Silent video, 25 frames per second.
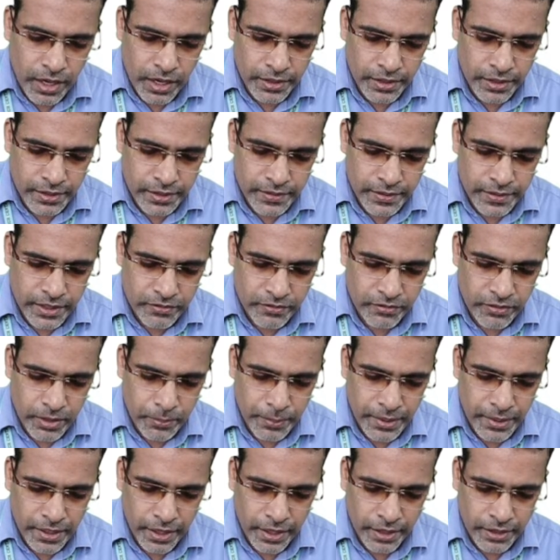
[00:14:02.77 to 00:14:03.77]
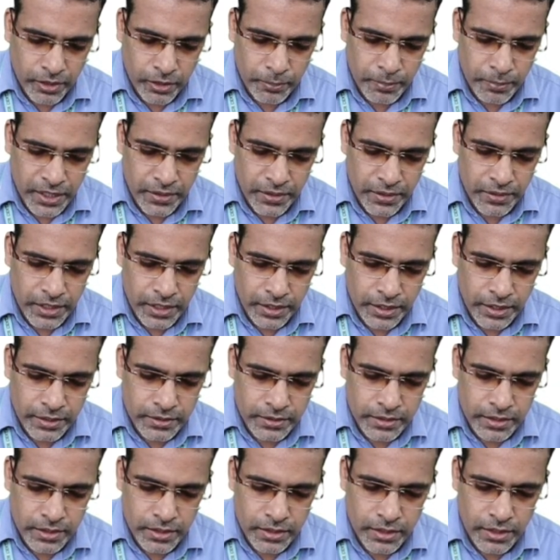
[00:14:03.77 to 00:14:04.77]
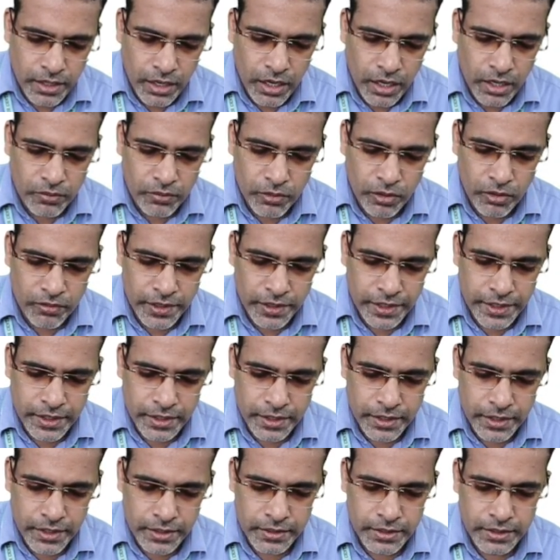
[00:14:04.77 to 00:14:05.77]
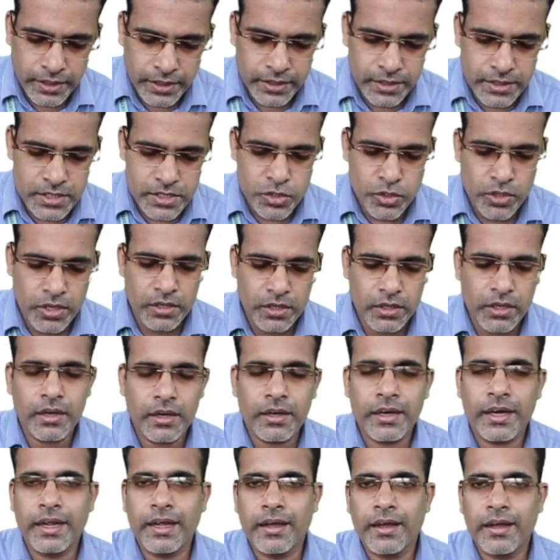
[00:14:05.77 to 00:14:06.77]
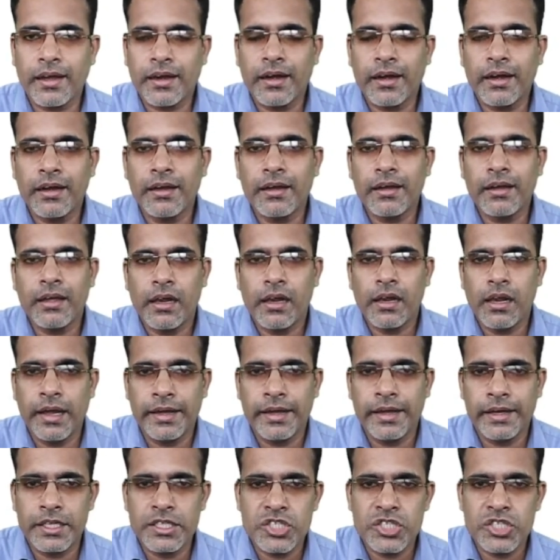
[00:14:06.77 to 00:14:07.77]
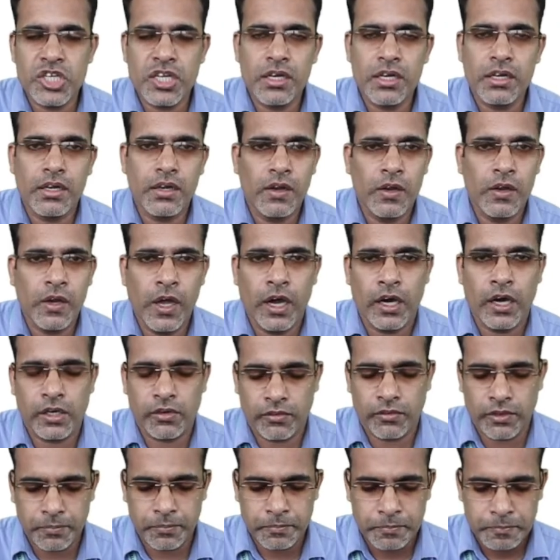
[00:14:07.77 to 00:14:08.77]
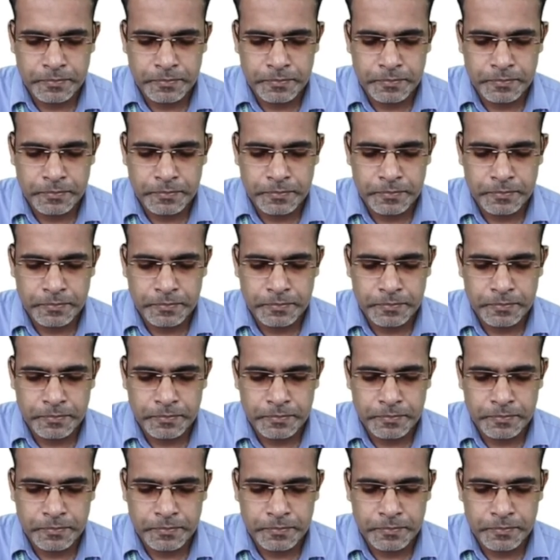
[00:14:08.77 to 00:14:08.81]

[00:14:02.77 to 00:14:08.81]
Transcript: artery that will be accompanying another nerve over here that is your recurrent laryngeal nerve